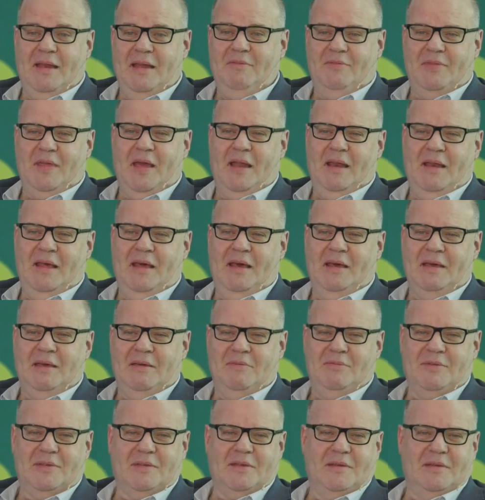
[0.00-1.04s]
live their
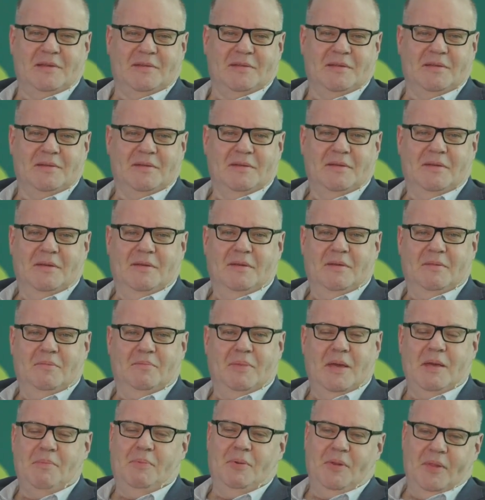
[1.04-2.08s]
lives, these
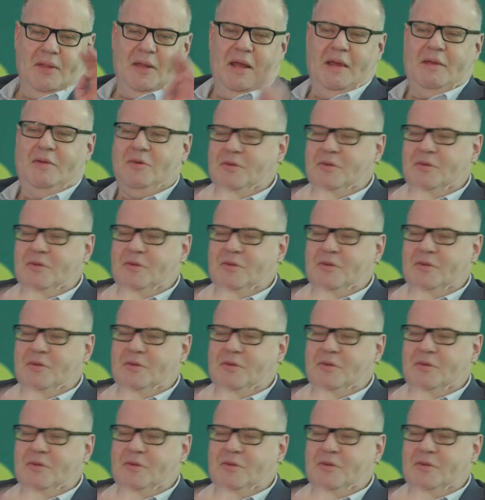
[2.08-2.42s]
people, that I